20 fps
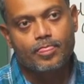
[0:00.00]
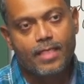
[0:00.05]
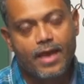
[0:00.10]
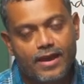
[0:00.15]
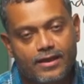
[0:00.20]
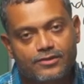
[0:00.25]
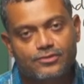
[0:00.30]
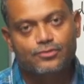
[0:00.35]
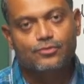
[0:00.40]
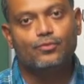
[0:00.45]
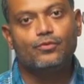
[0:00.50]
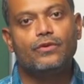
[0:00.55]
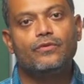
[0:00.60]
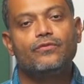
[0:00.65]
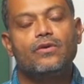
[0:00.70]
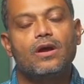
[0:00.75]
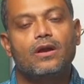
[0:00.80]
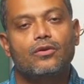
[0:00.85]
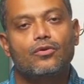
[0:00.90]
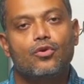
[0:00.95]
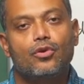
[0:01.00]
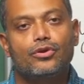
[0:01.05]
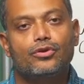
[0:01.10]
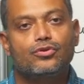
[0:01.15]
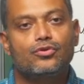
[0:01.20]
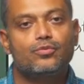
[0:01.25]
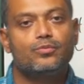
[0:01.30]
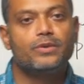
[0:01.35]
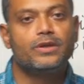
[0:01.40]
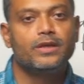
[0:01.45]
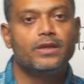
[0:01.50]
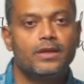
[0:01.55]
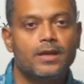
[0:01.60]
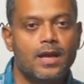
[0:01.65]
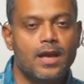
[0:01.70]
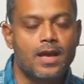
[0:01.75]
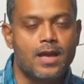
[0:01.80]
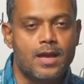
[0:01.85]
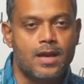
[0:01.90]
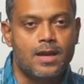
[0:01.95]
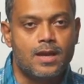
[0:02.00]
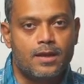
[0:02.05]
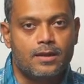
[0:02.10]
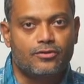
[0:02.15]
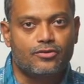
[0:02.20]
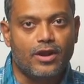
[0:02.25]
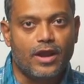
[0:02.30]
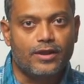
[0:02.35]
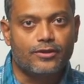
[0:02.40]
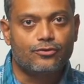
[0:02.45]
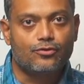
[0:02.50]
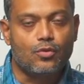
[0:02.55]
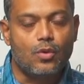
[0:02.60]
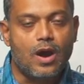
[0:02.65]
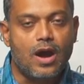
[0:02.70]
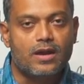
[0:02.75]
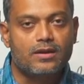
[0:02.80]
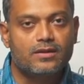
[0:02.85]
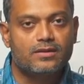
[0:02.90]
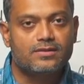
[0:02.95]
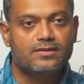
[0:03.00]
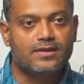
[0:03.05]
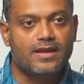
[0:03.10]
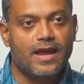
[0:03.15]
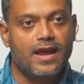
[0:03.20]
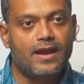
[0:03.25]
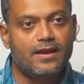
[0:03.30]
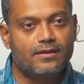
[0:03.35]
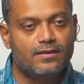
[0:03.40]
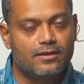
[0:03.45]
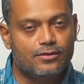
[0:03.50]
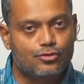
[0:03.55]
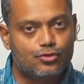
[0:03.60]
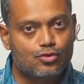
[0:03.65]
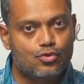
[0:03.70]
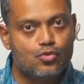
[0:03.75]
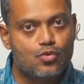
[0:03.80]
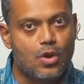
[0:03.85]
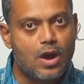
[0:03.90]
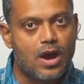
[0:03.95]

Next, we are going to be trying to understand the two